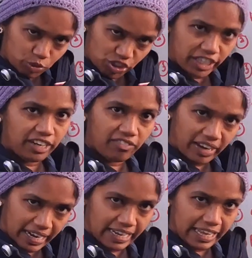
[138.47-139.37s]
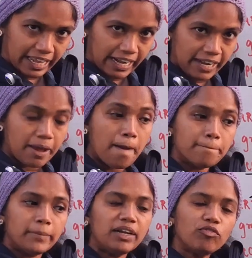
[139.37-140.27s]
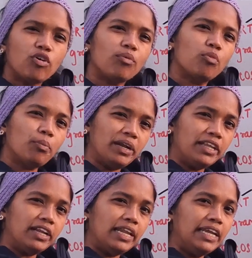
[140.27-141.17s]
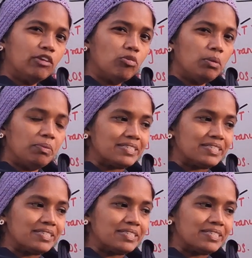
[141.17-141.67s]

shed away and degrade, but for momentarily it will